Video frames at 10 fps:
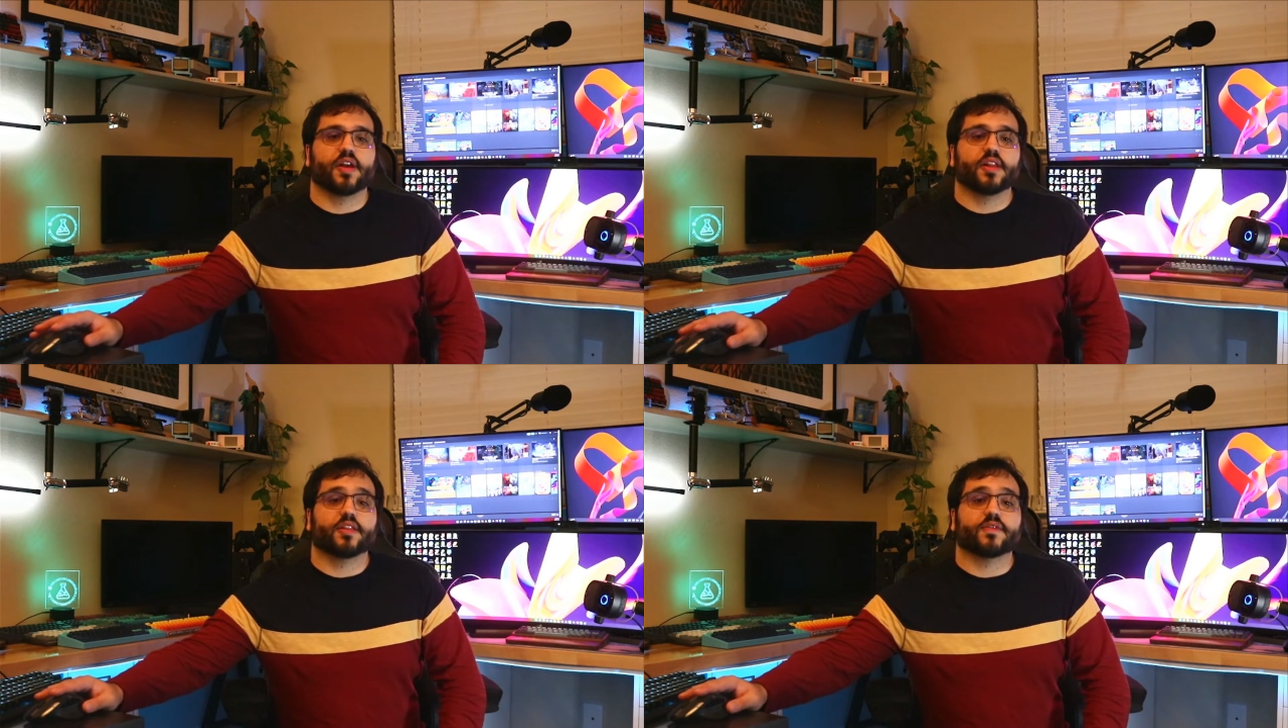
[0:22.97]

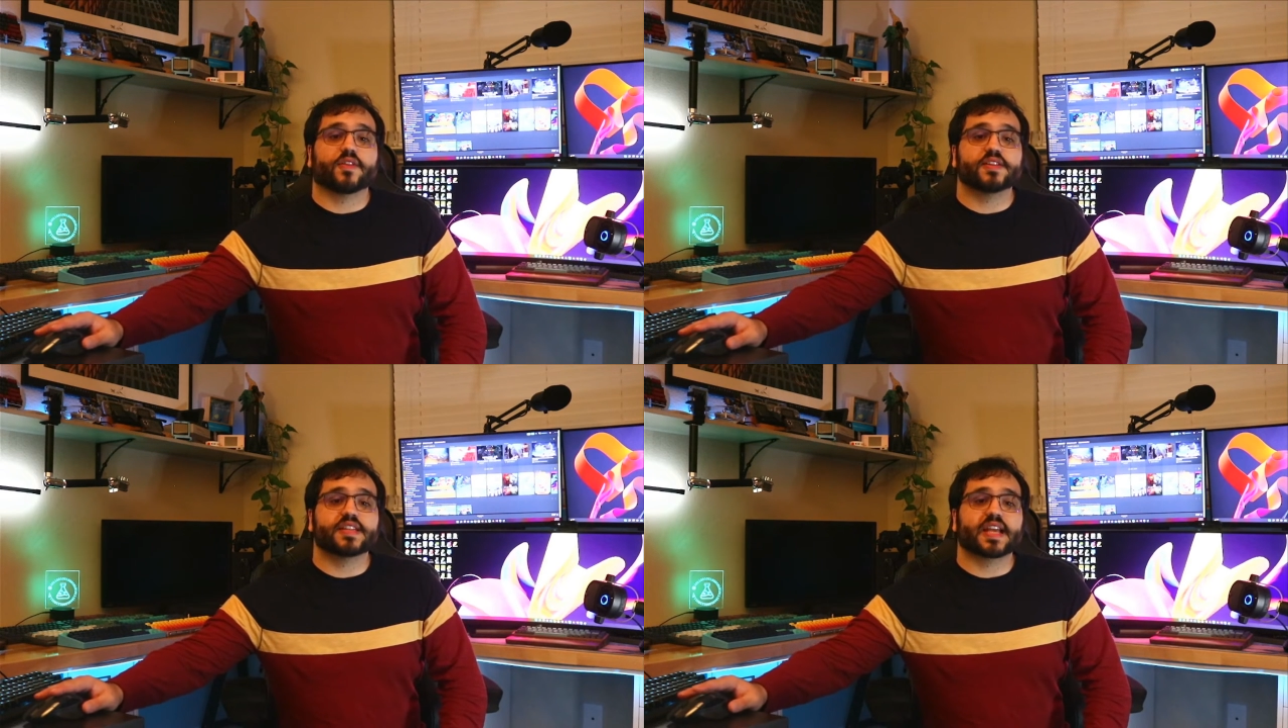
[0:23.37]
the
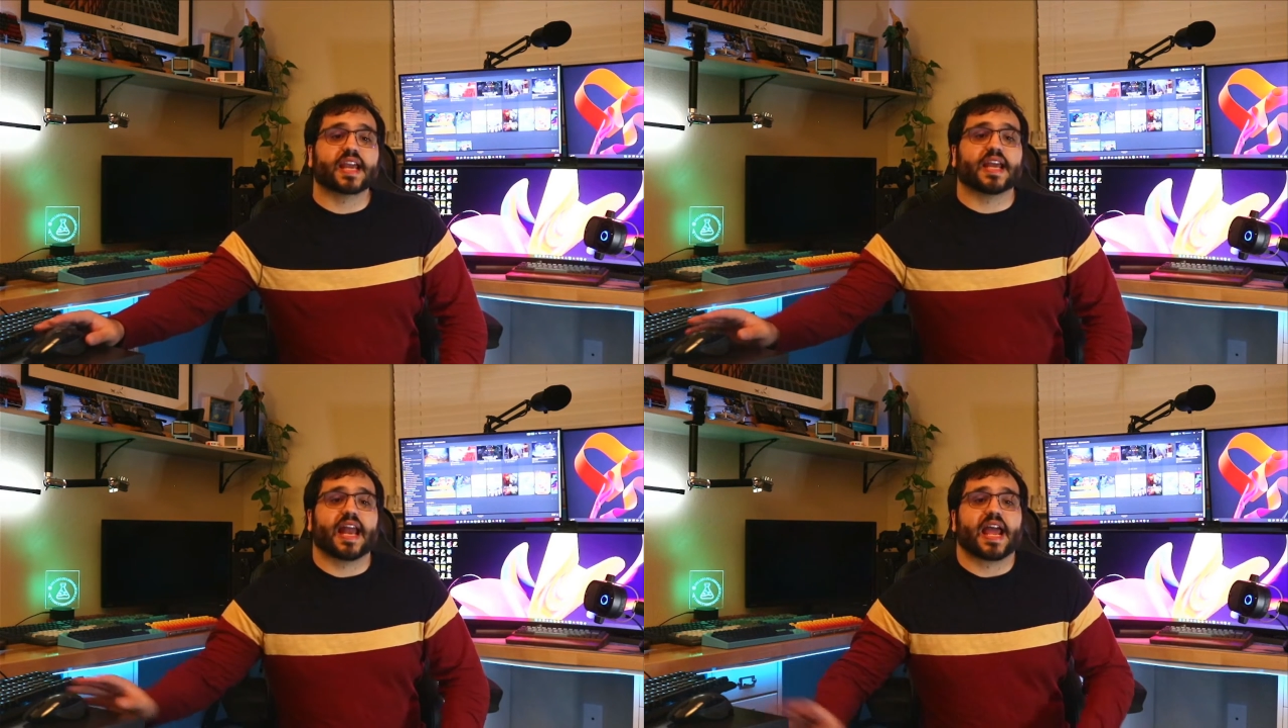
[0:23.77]
first thing I
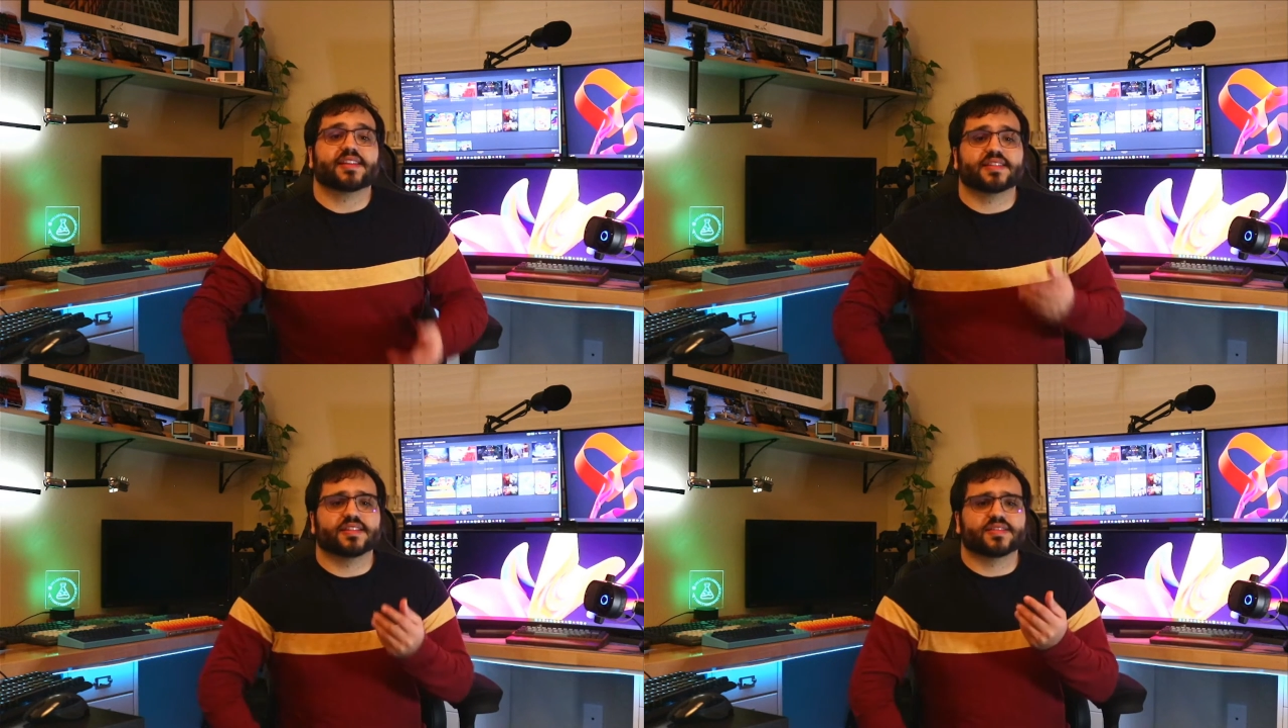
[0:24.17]
get
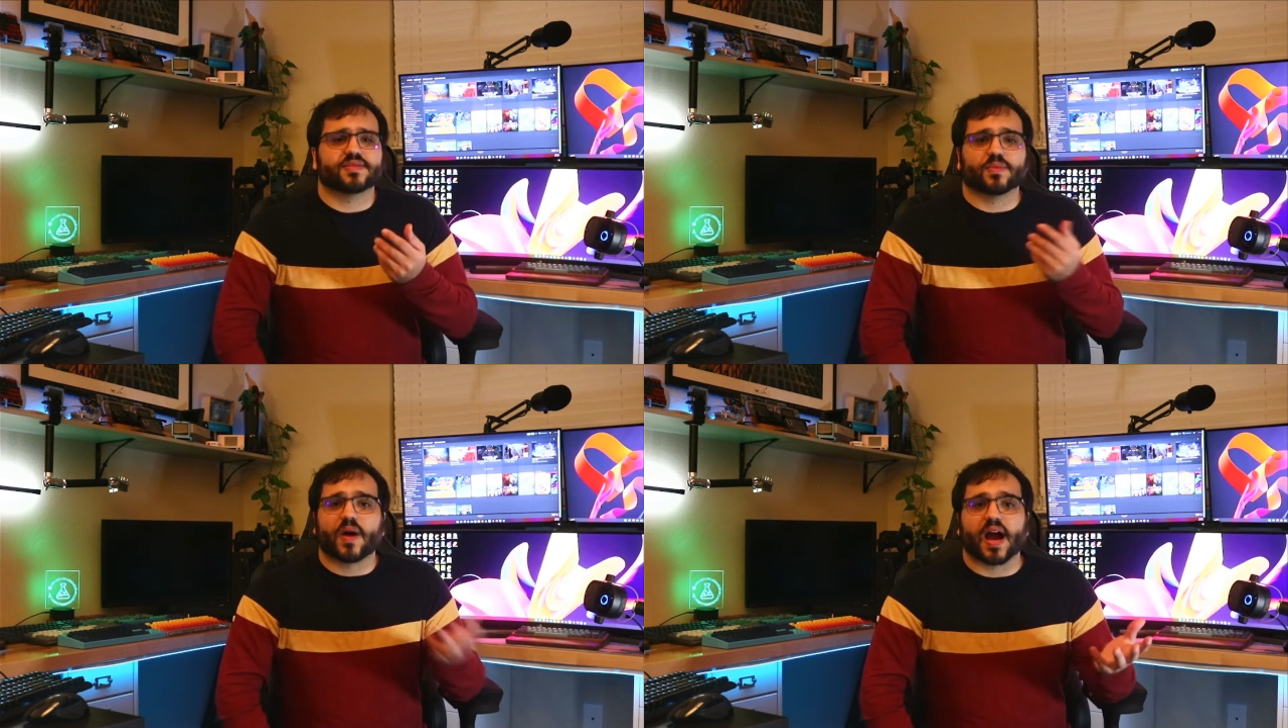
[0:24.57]
asked is
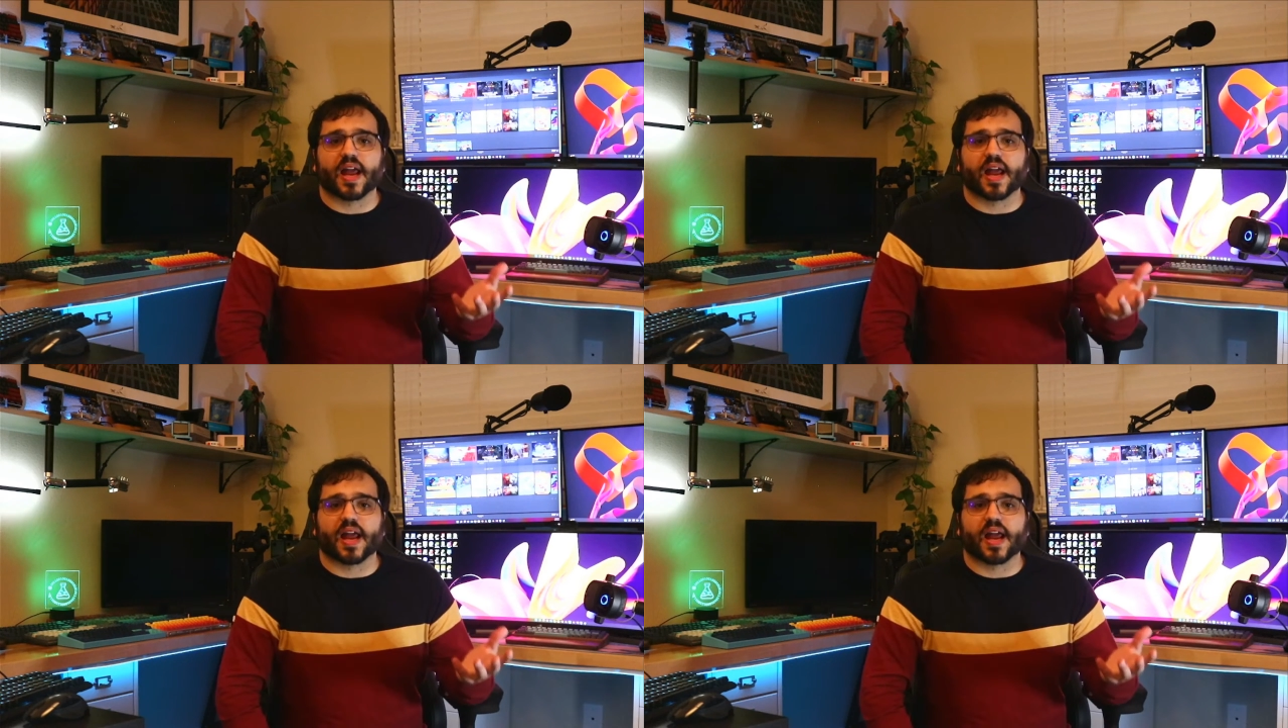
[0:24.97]
why.